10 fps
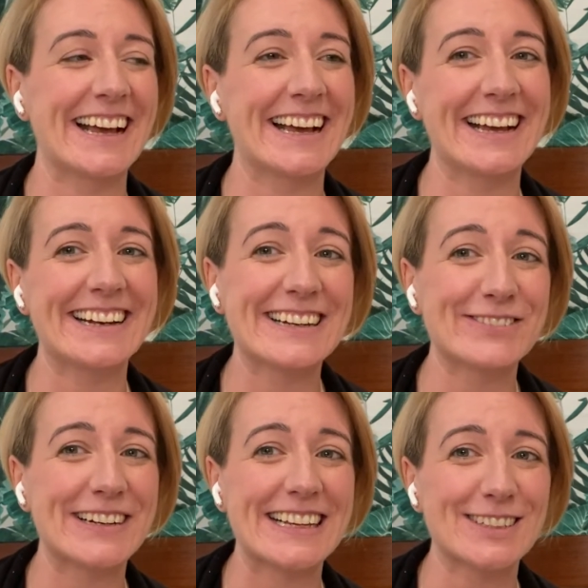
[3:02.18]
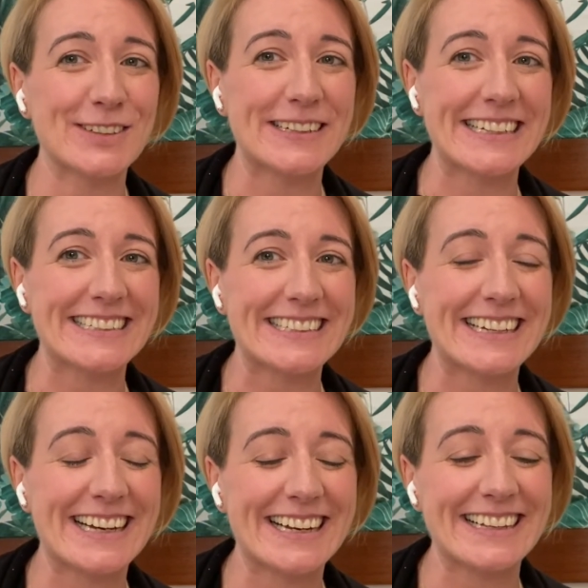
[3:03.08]
and I've really enjoyed it
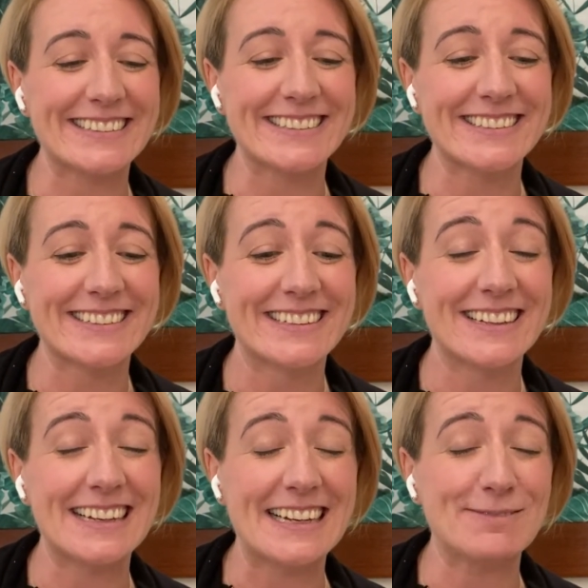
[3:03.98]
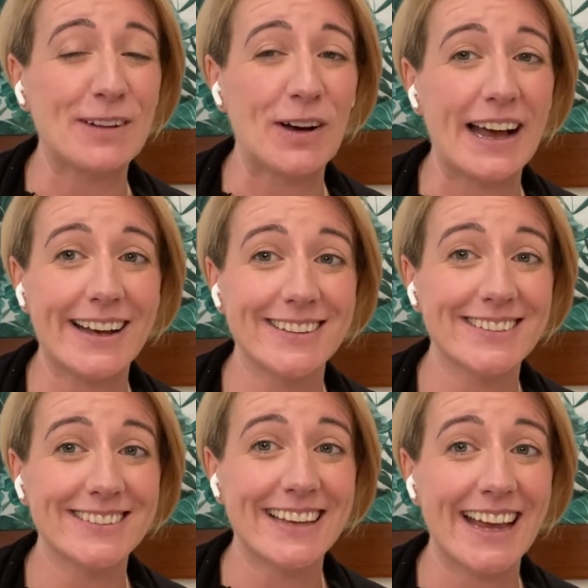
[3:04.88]
and I'm not as
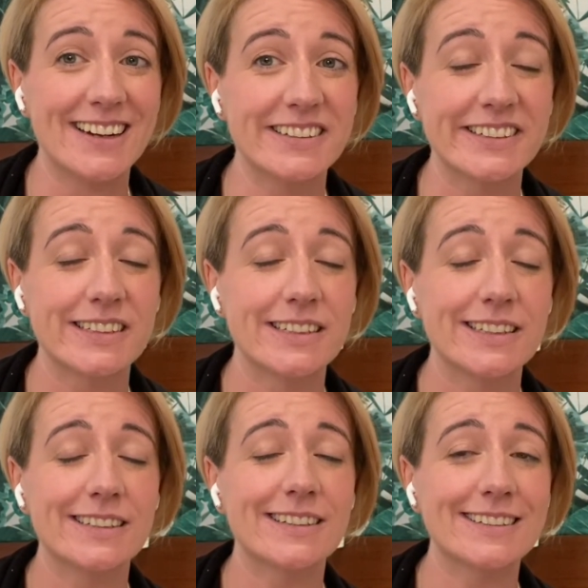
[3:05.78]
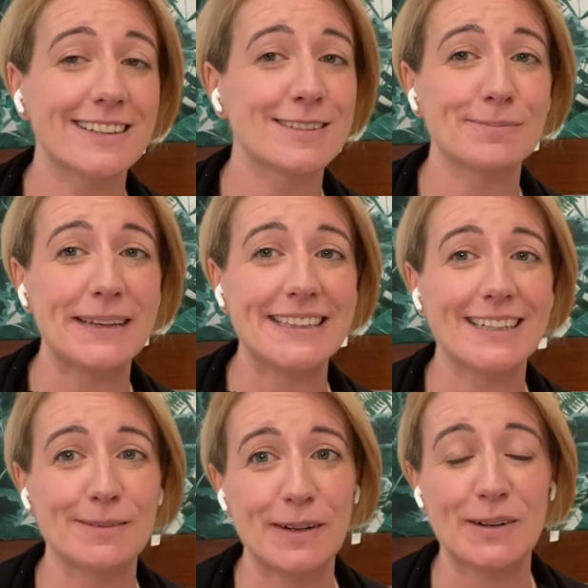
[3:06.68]
scared. That doesn't mean that
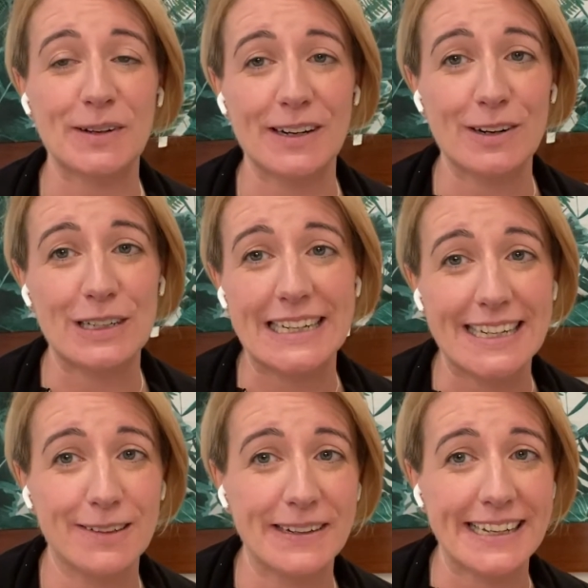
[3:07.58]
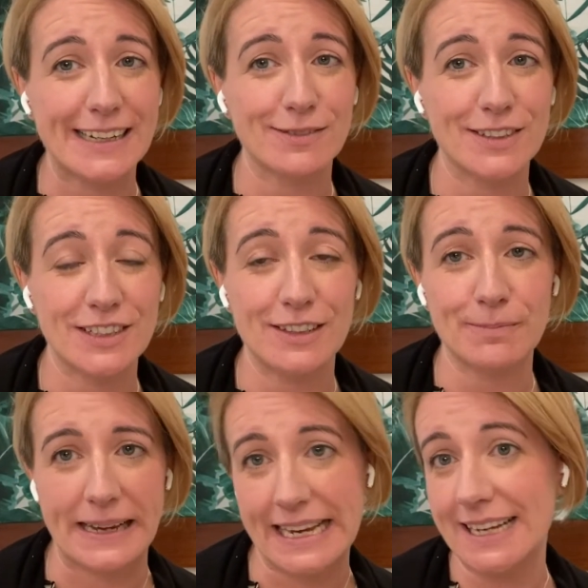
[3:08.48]
I'm not going to cry when I have to shave
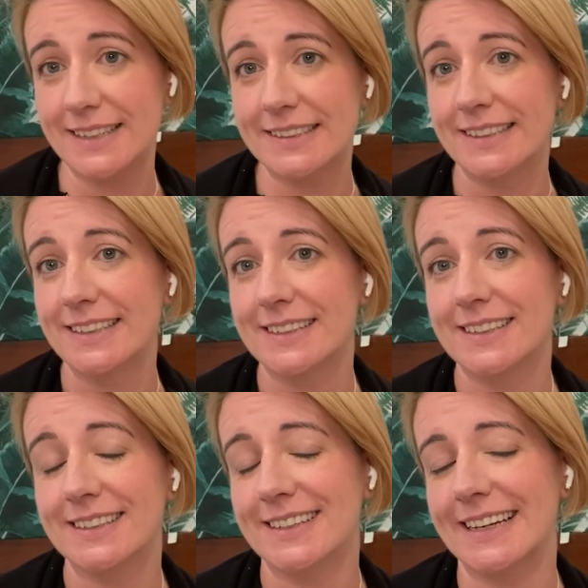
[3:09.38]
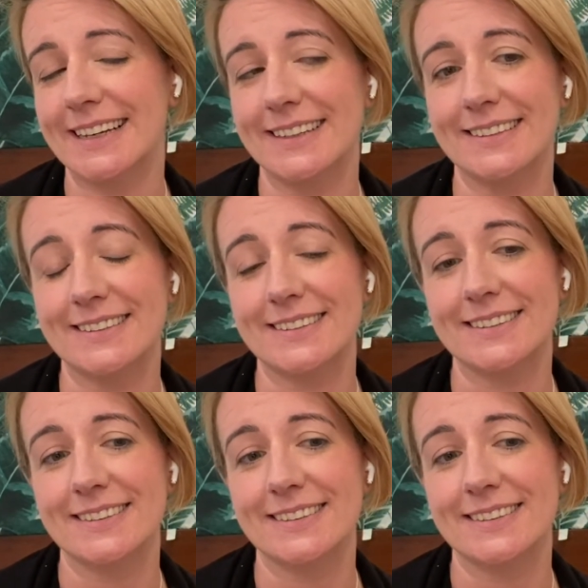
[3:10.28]
my head and